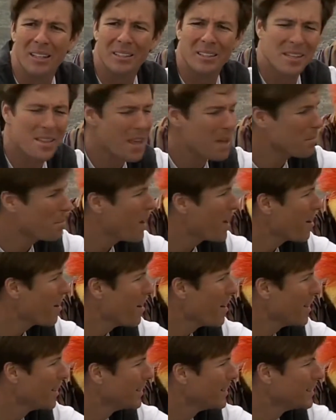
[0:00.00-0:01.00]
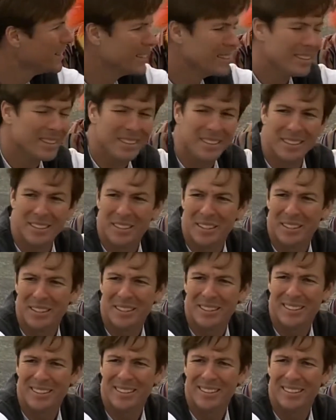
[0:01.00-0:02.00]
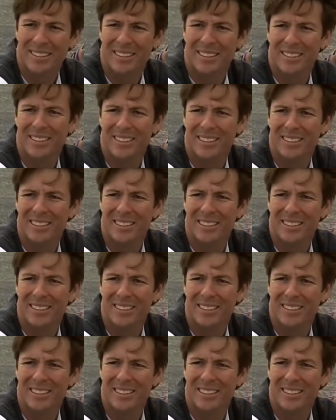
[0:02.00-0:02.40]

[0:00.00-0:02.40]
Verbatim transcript: Isn't that better? Little.